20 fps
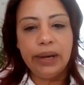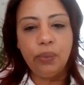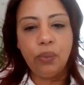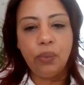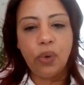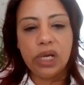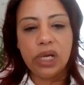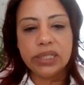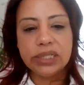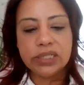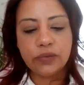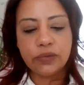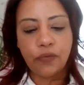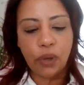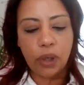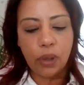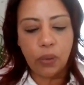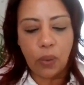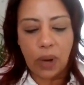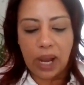I was
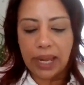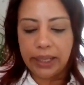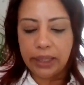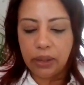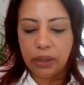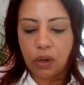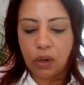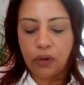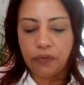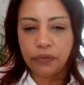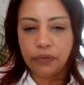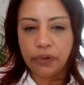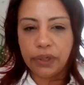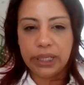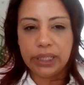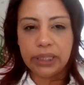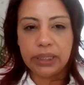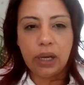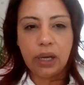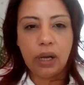for a while
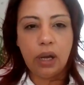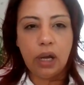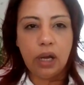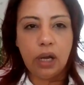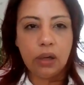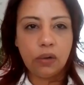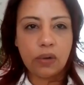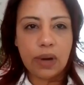offering a